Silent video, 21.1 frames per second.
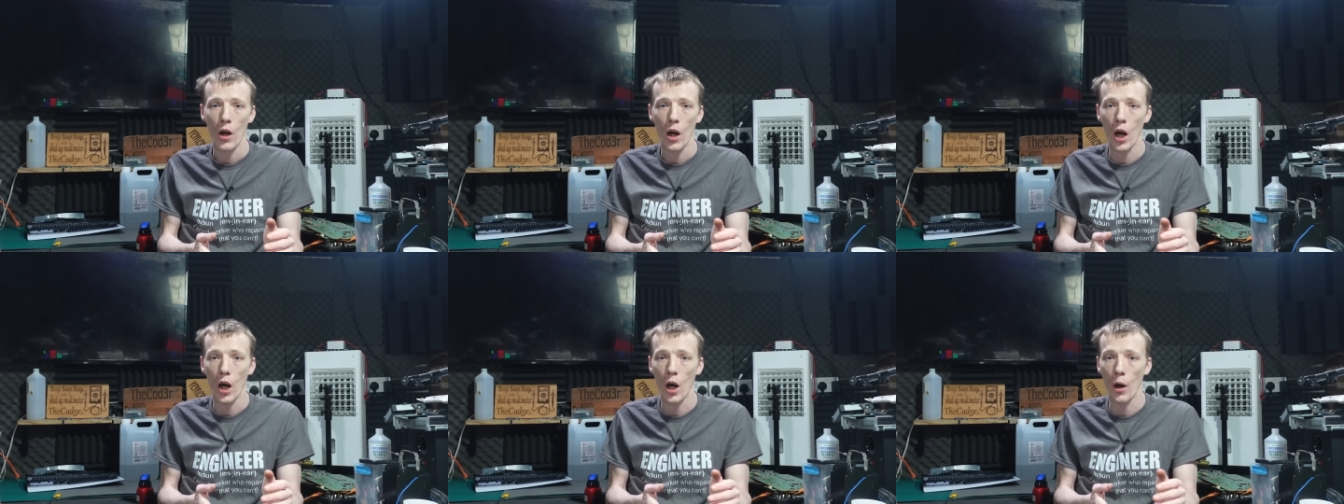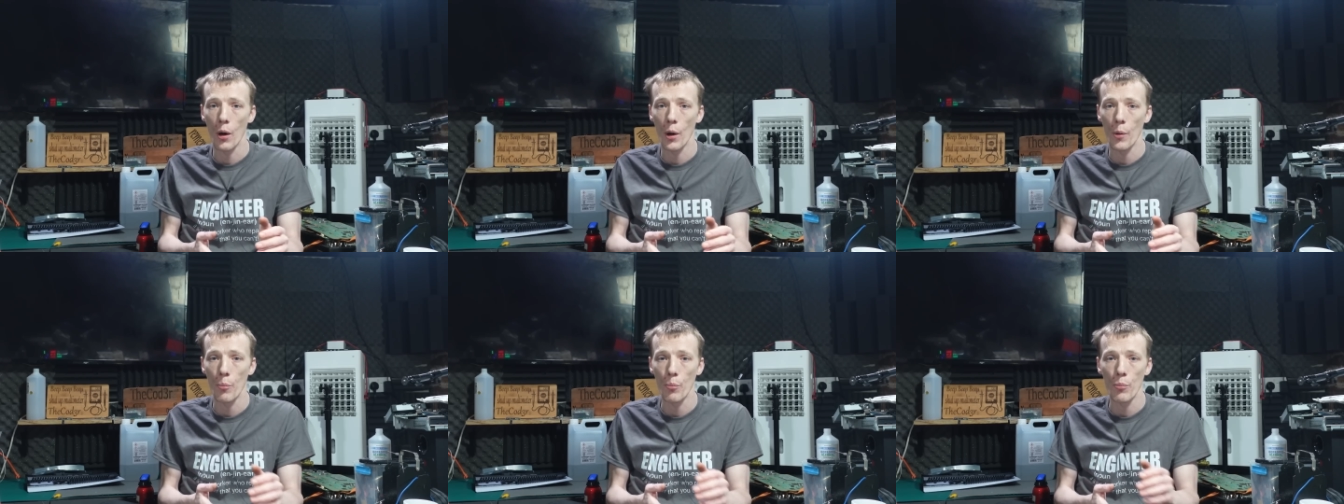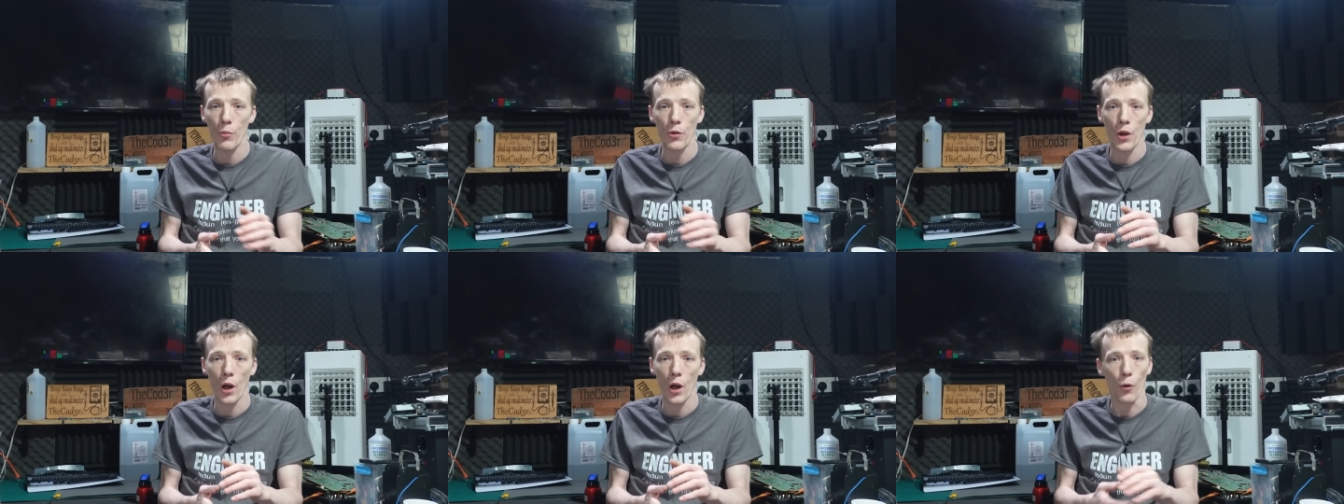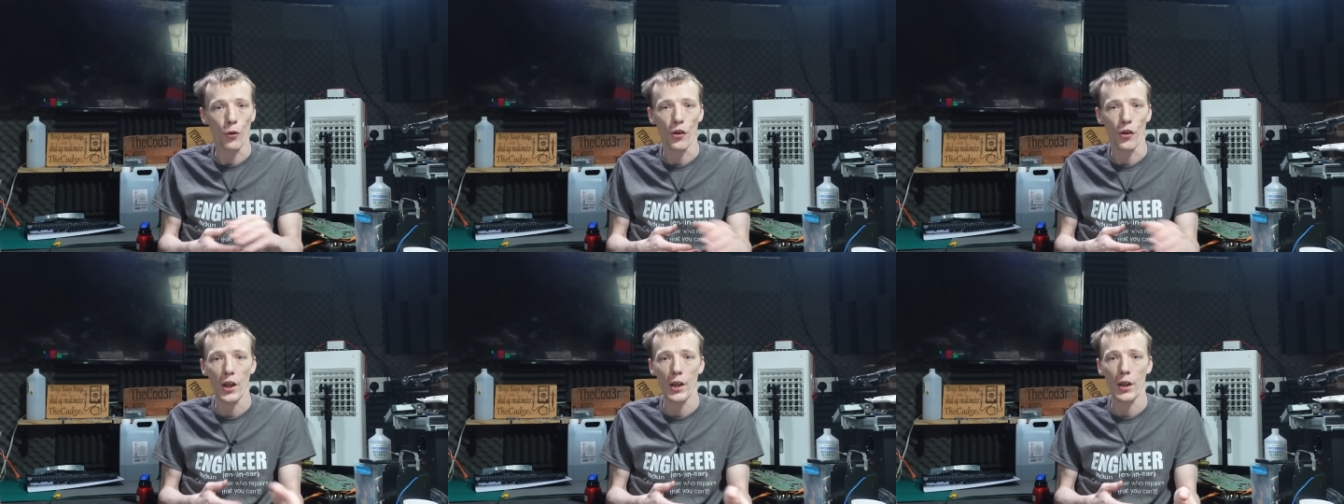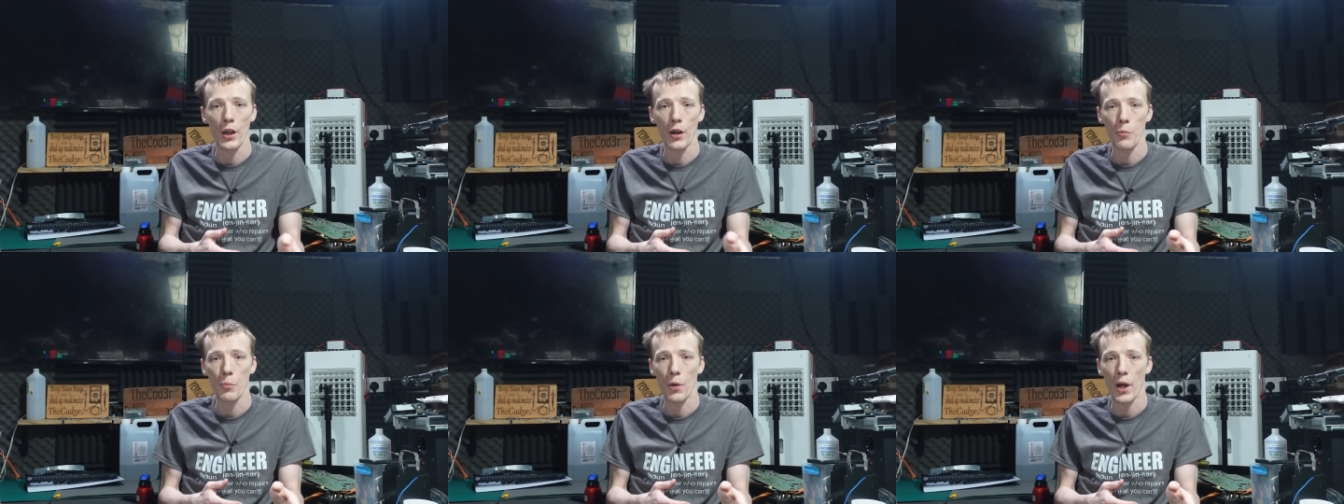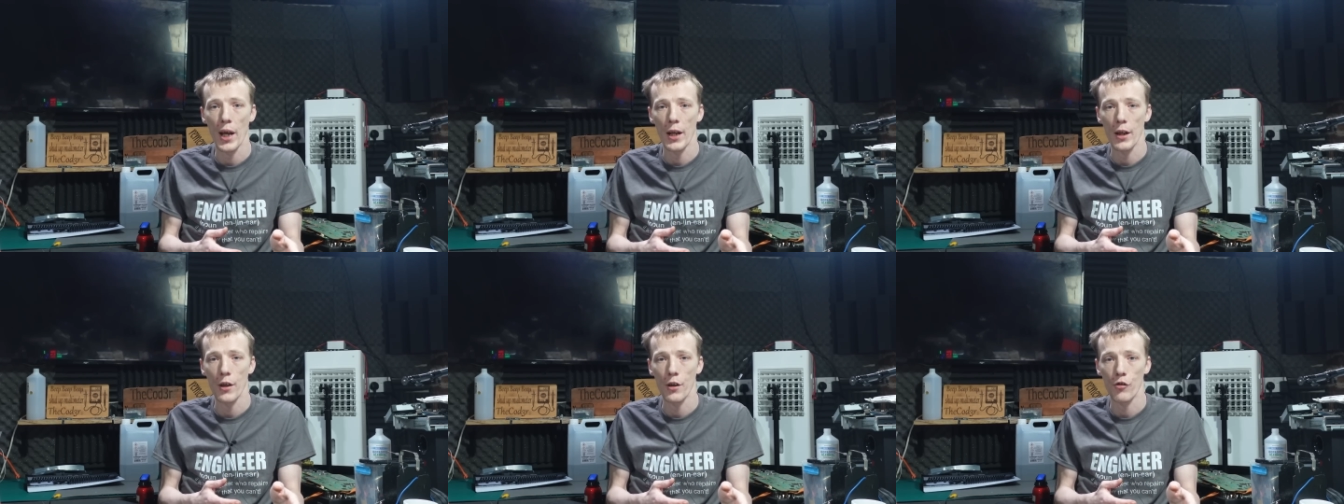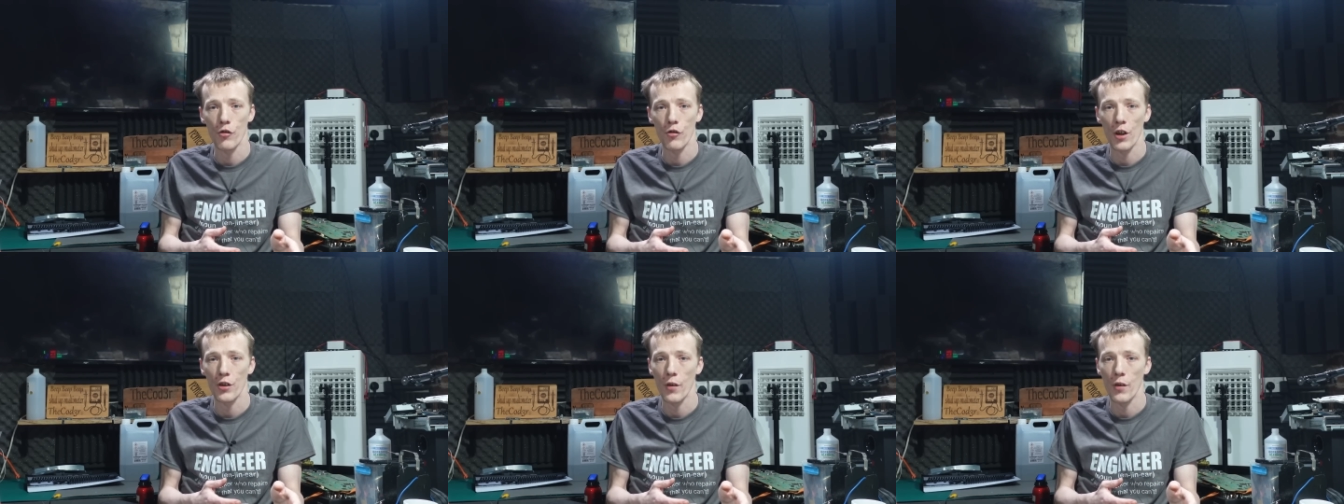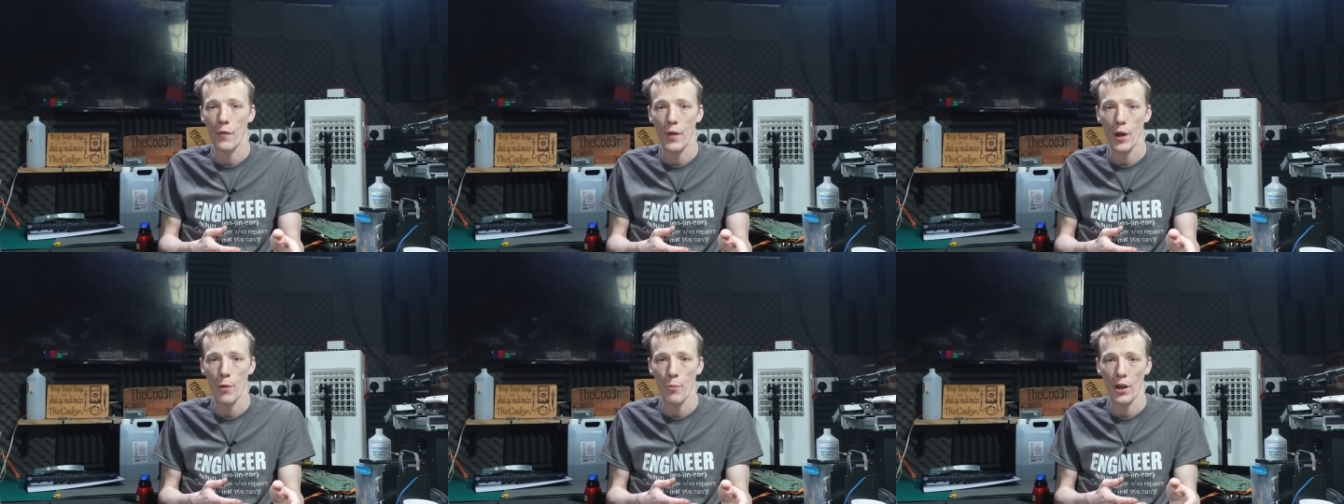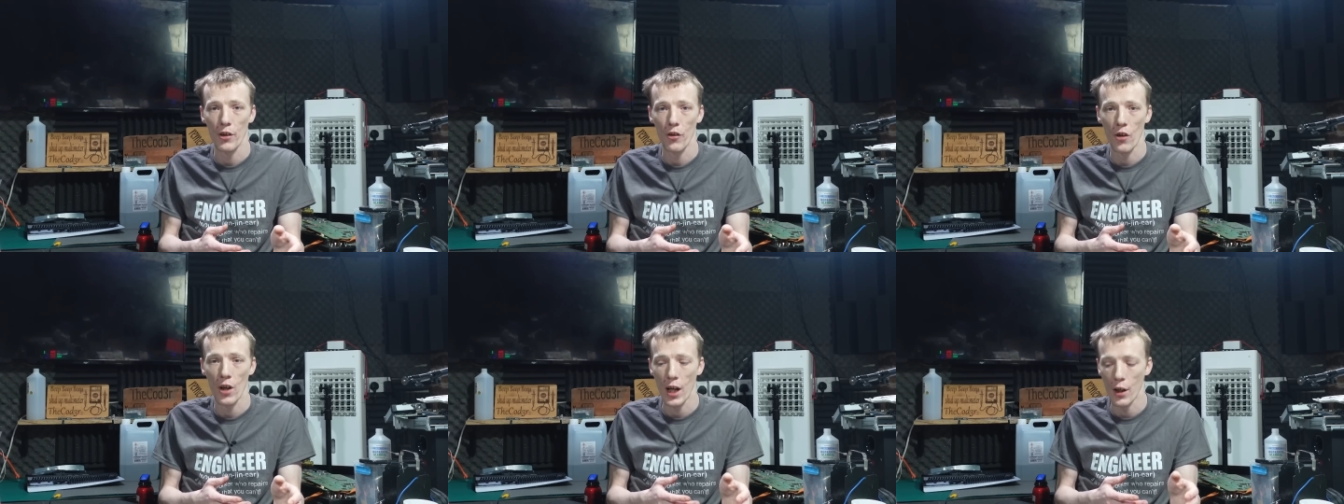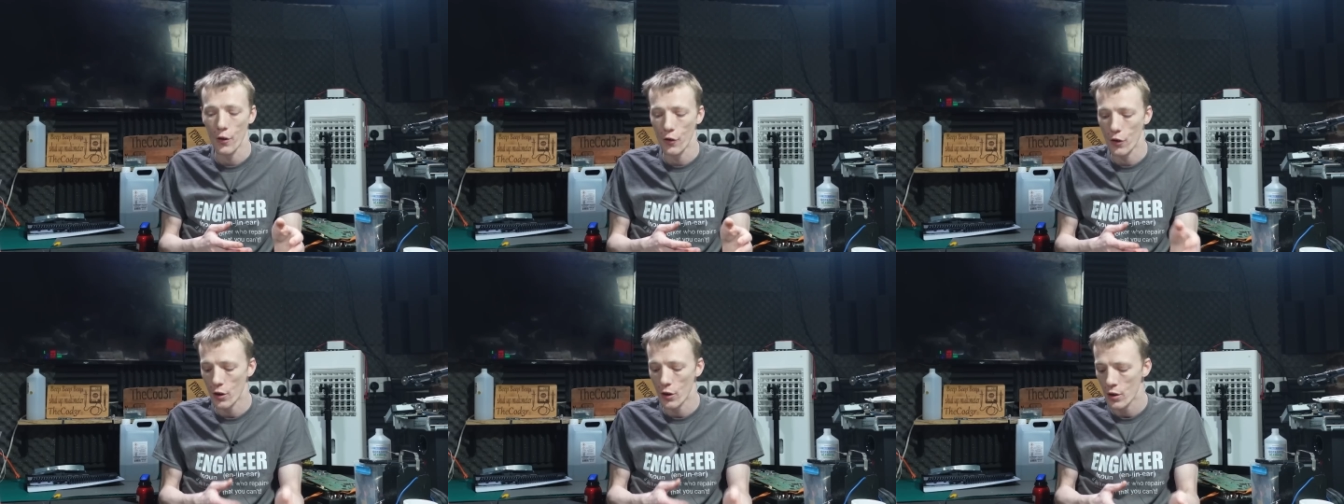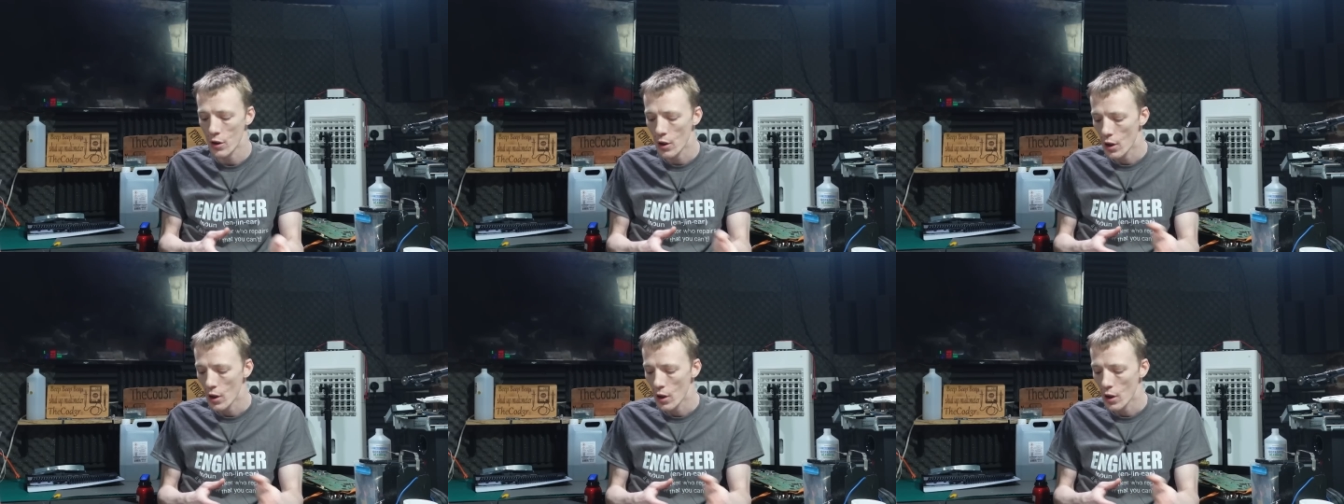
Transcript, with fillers: I'm no genius by any stretch of the imagination.